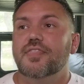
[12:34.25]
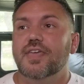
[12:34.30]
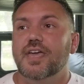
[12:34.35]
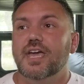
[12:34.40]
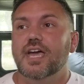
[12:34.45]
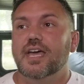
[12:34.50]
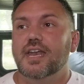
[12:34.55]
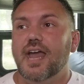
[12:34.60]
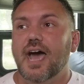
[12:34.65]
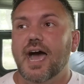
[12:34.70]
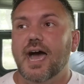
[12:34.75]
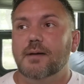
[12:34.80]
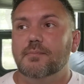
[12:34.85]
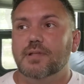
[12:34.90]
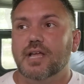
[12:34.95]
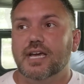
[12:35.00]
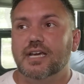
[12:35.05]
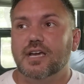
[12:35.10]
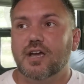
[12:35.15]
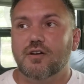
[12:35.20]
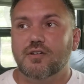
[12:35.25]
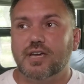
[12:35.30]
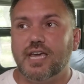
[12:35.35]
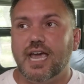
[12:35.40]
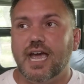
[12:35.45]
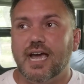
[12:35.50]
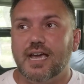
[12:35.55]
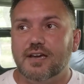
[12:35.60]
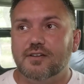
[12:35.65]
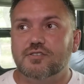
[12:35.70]
then I'm like,
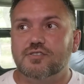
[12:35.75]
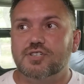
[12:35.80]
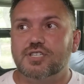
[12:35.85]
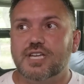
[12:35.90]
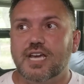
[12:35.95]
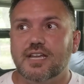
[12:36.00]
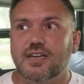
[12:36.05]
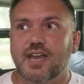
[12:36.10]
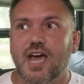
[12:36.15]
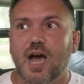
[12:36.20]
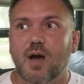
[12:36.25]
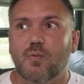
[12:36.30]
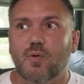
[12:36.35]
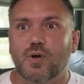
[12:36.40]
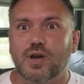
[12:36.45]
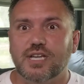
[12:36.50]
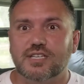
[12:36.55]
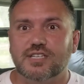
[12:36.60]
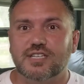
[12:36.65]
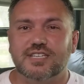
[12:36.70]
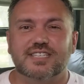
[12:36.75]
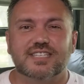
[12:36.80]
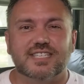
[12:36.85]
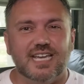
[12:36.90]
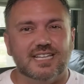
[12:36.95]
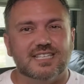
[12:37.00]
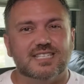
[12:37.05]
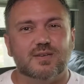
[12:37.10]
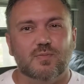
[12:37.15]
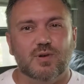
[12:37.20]
okay, I understand not wanting to
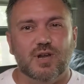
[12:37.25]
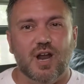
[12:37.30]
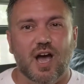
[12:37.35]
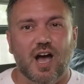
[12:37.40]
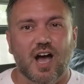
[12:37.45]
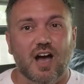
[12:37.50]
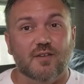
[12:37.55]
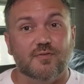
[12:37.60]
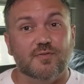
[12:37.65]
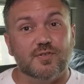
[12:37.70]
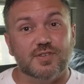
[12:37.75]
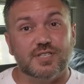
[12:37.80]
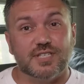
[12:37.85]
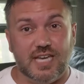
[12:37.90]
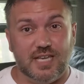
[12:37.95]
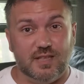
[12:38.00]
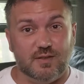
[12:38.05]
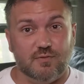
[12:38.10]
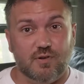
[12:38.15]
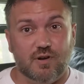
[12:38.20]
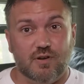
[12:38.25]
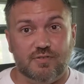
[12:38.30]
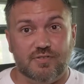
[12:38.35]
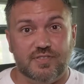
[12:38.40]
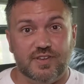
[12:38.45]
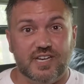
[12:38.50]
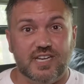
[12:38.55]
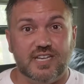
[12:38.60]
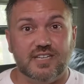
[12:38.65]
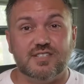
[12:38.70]
set someone off or say the
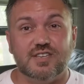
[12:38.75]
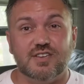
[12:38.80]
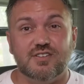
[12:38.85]
wrong thing,